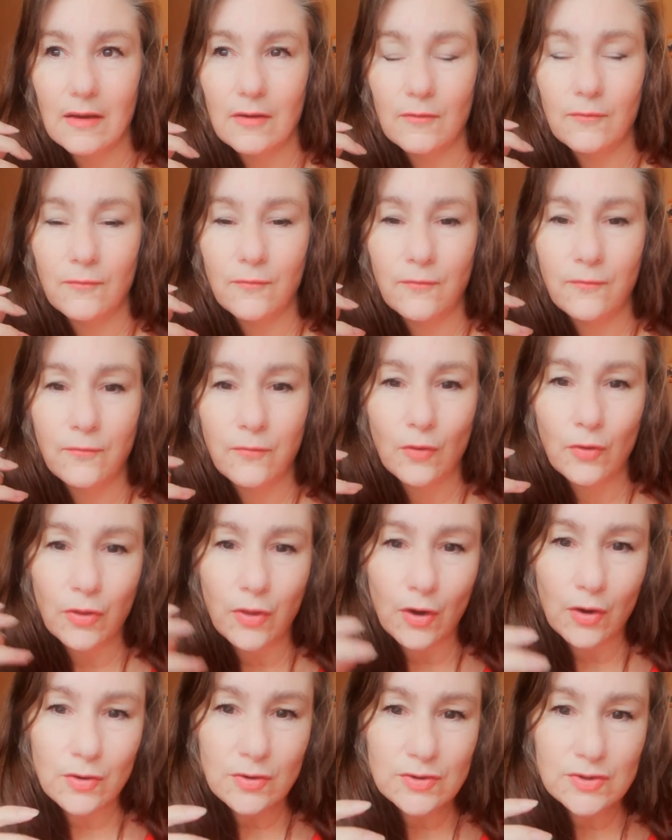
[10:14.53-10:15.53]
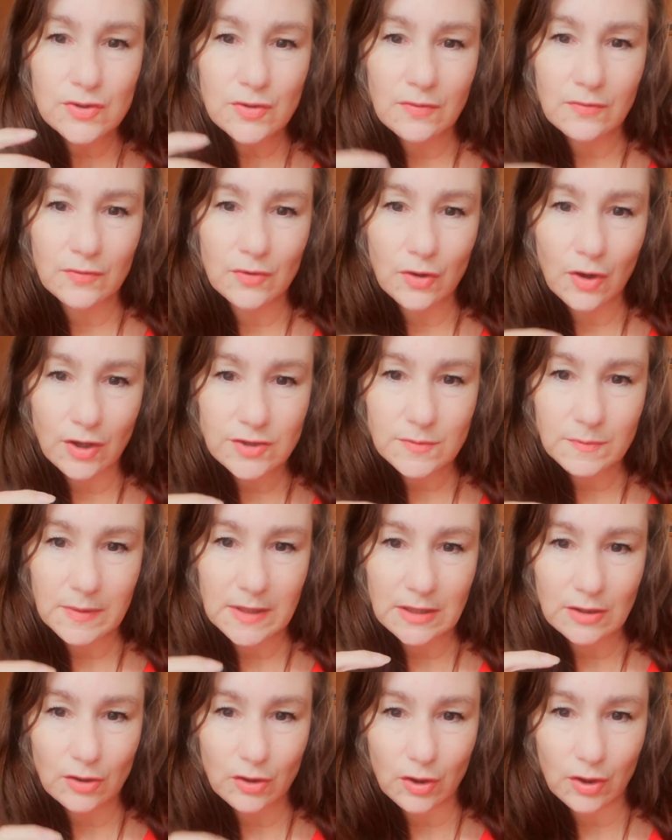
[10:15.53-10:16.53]
for those who've not
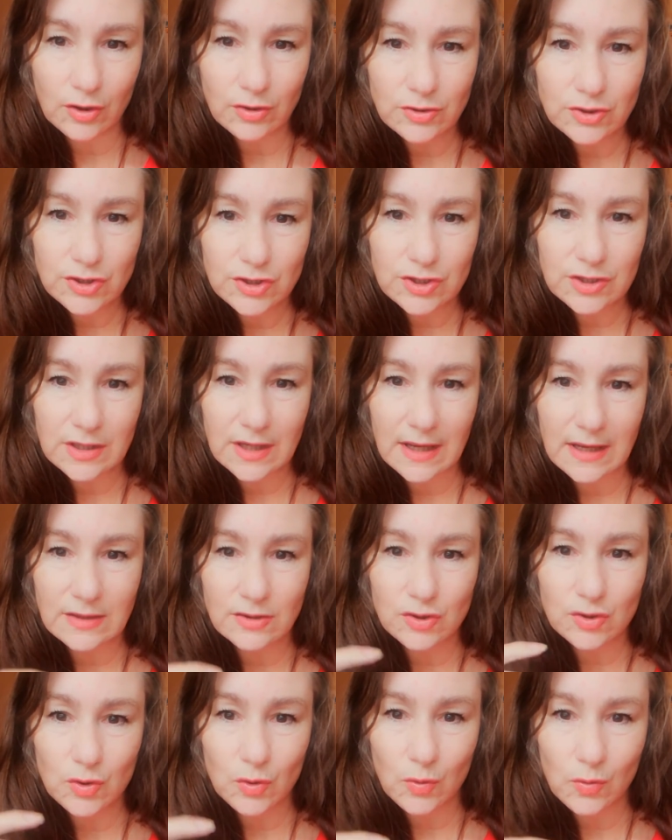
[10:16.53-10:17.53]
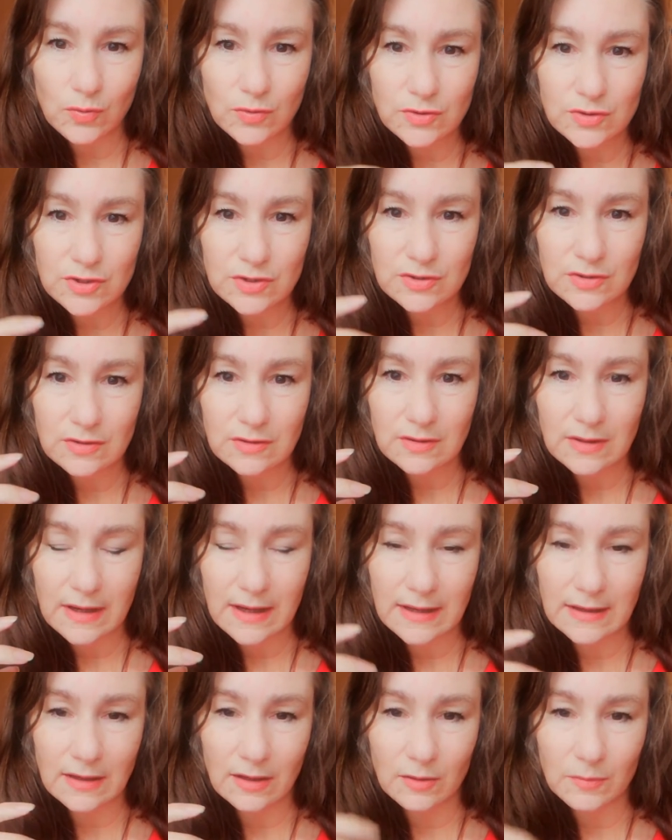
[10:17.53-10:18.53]
been coached and taught
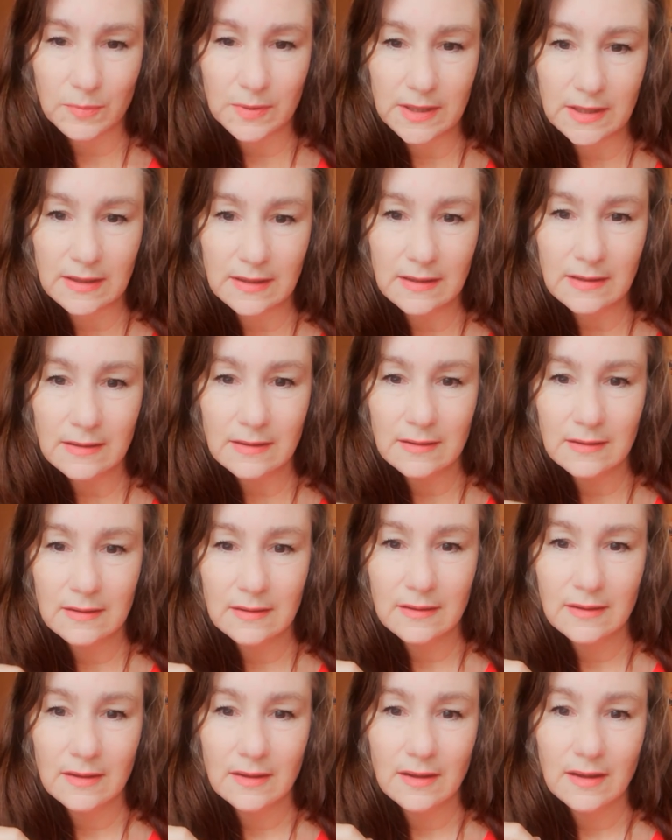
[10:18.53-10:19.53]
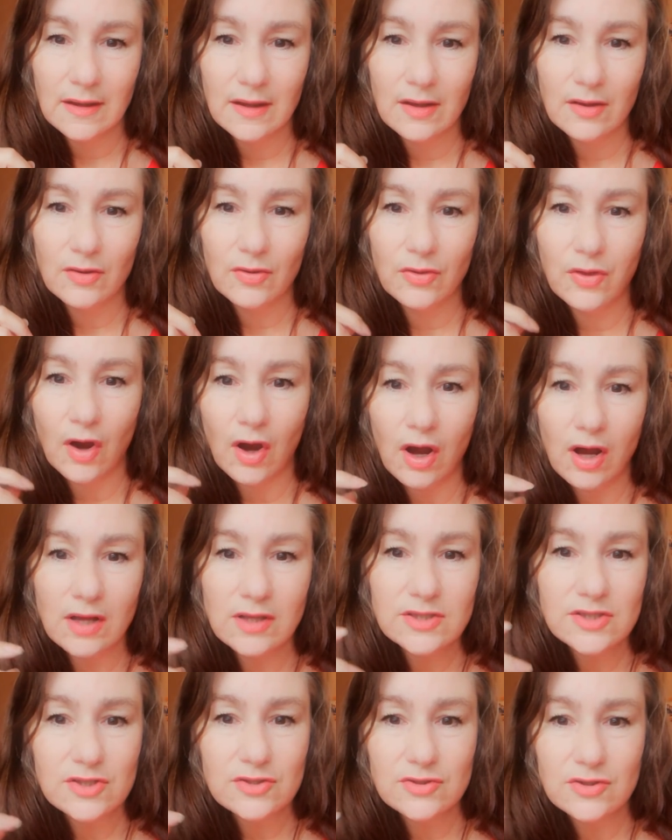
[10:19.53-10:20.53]
NLP, the
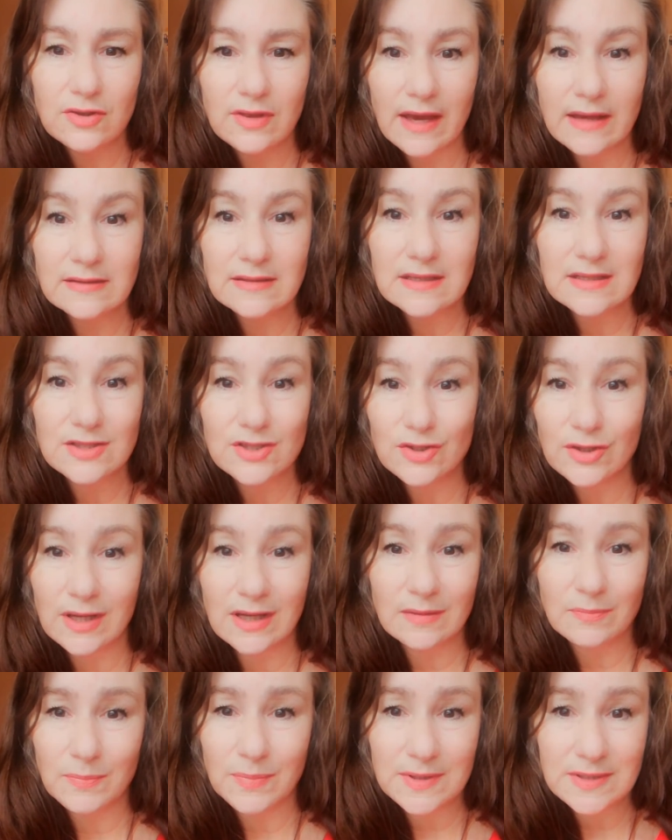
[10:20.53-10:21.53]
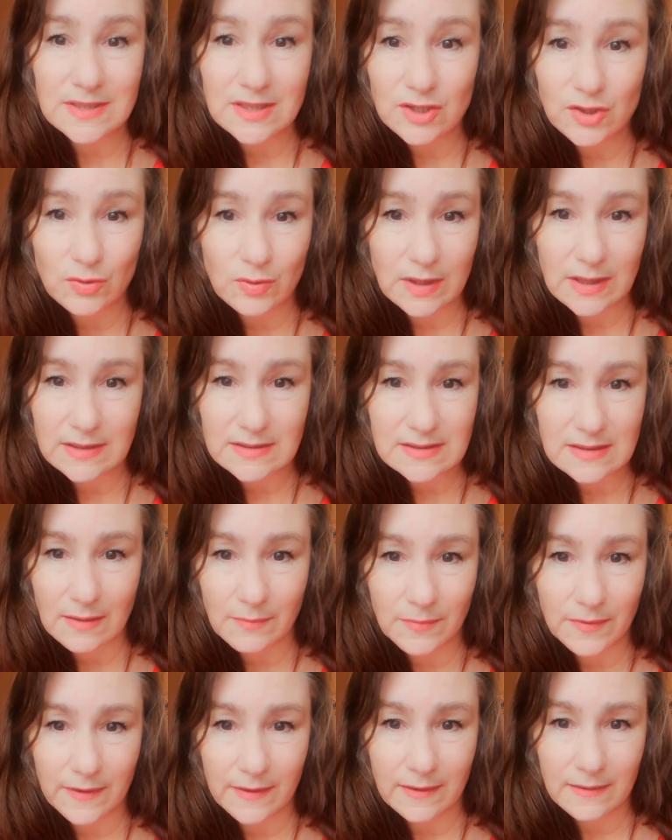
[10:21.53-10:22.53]
answer to that is to get busy doing
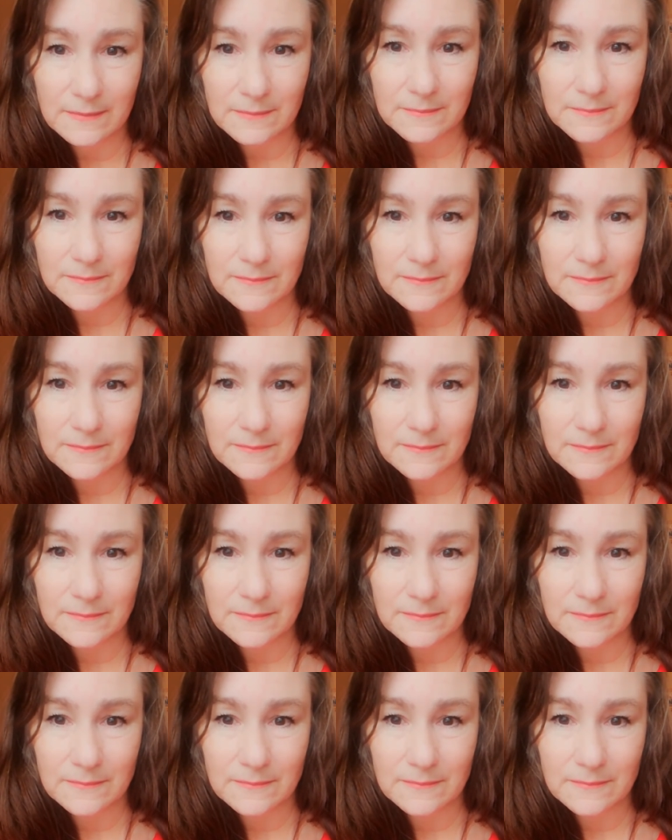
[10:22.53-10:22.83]
something.